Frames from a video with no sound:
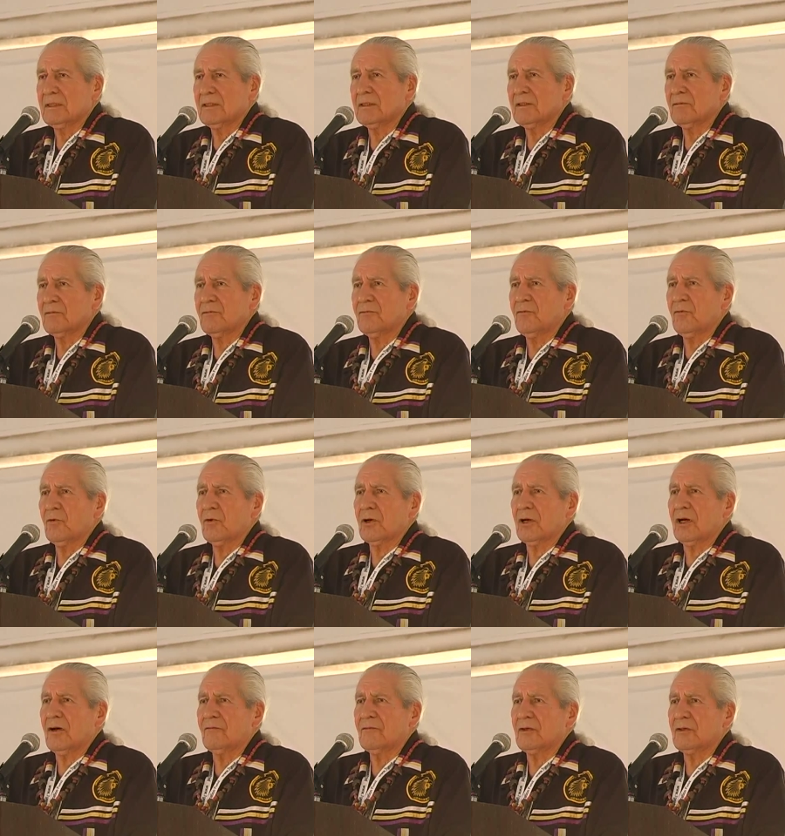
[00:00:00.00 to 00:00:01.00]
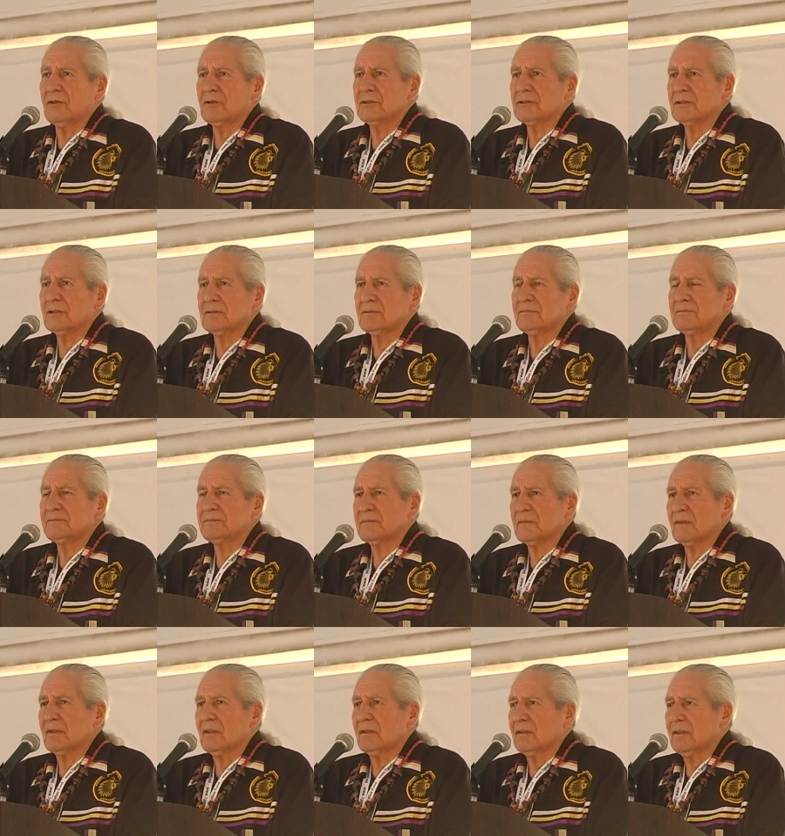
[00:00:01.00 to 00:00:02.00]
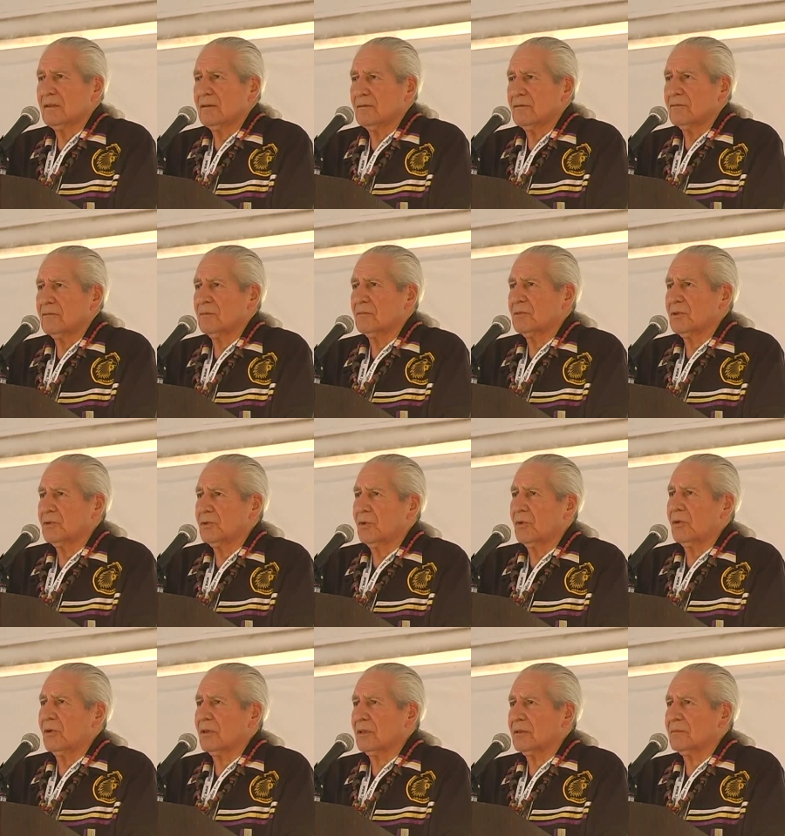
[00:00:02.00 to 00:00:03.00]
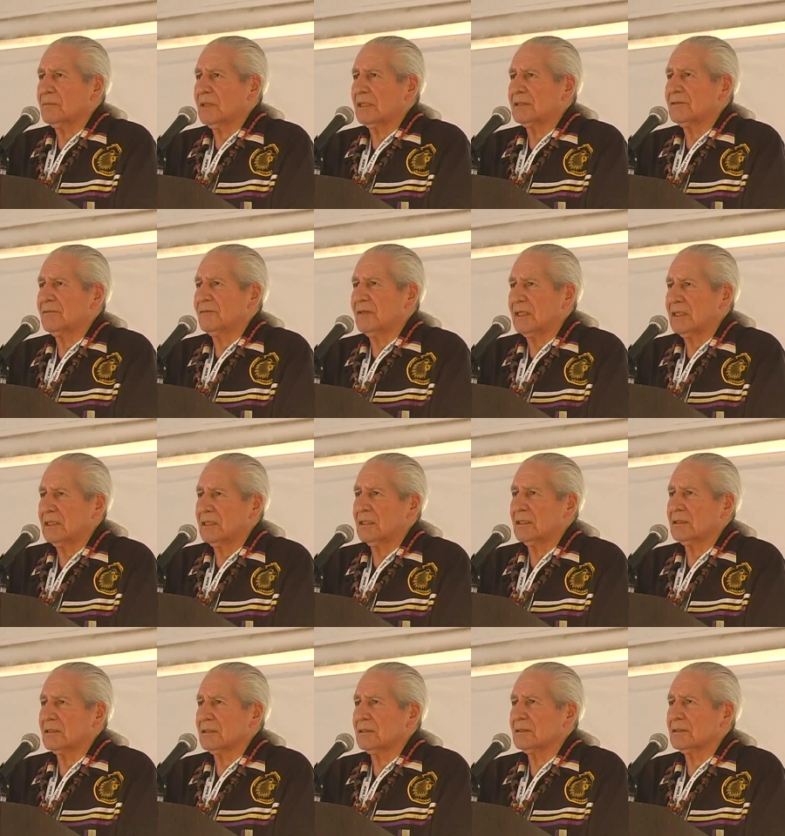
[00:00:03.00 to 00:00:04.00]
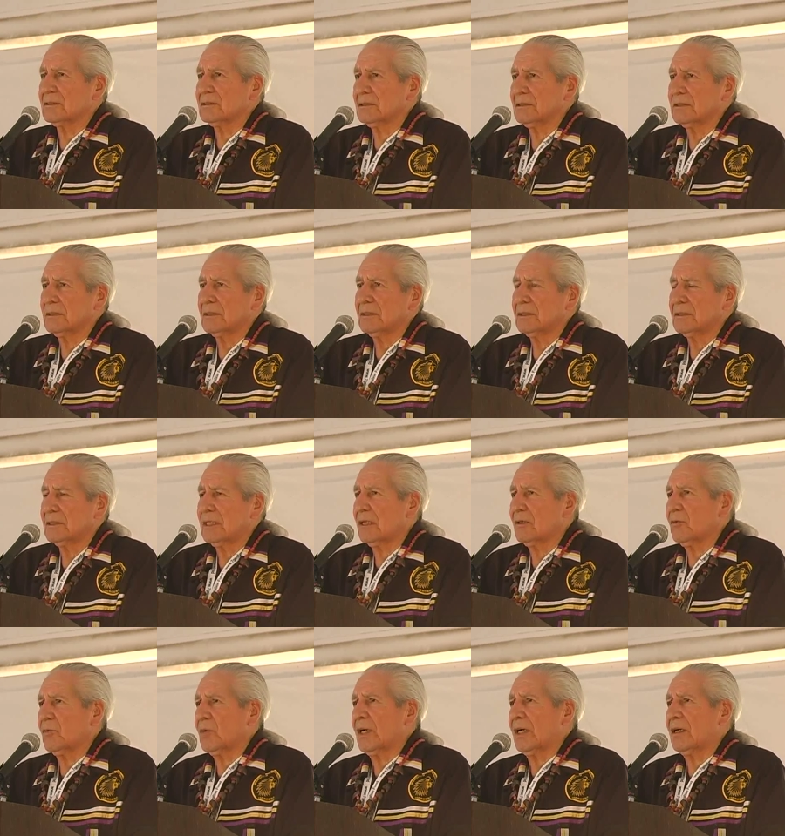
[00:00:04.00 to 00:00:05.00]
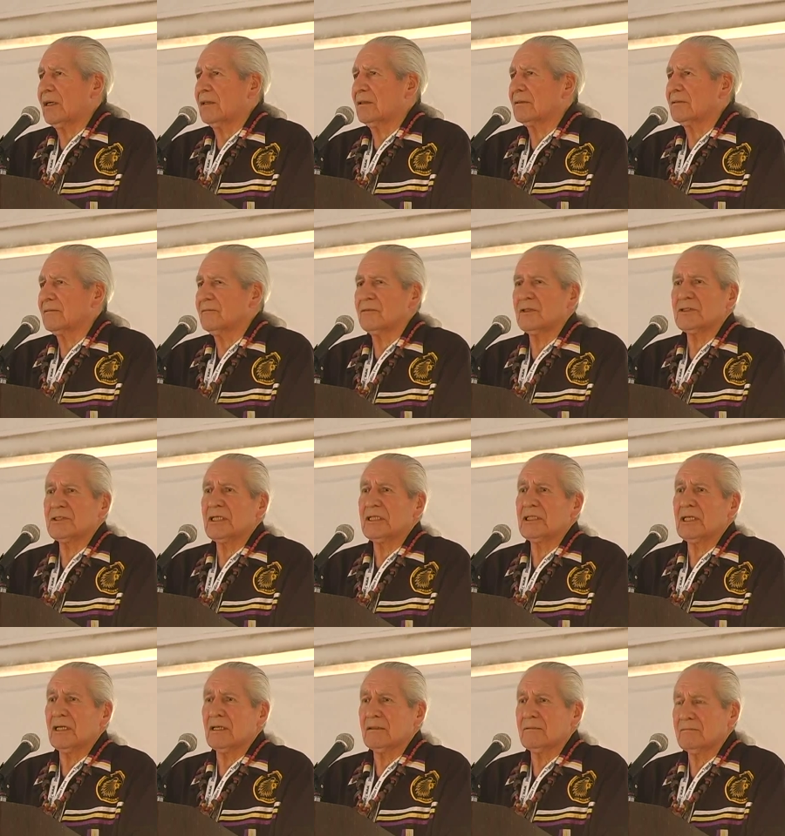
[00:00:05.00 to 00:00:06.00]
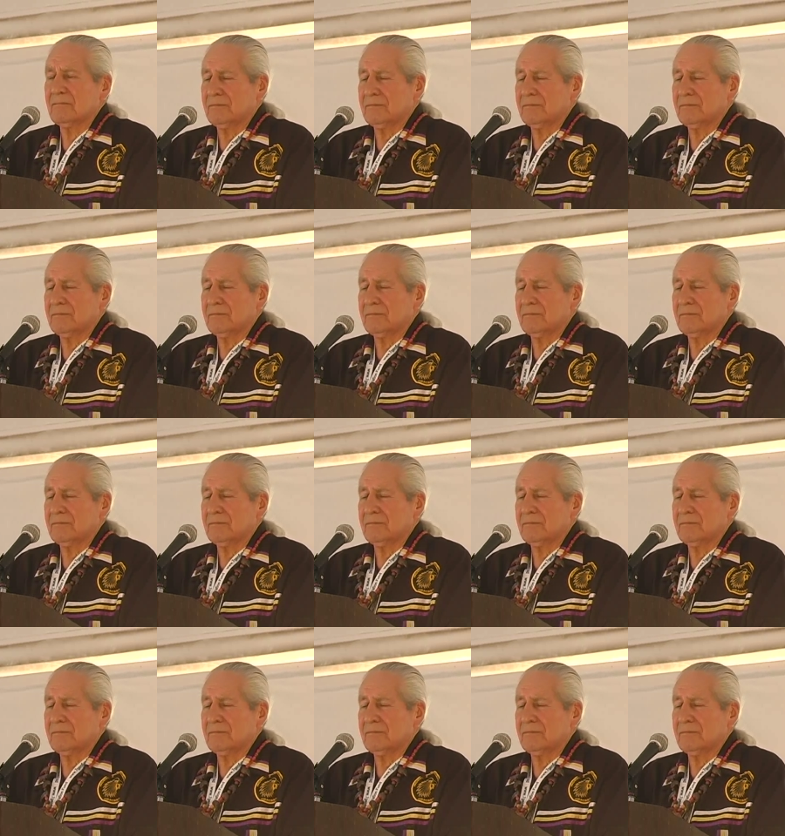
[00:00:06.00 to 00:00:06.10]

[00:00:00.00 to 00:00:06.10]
There were 4 governors from New York, Pennsylvania, Delaware, Virginia.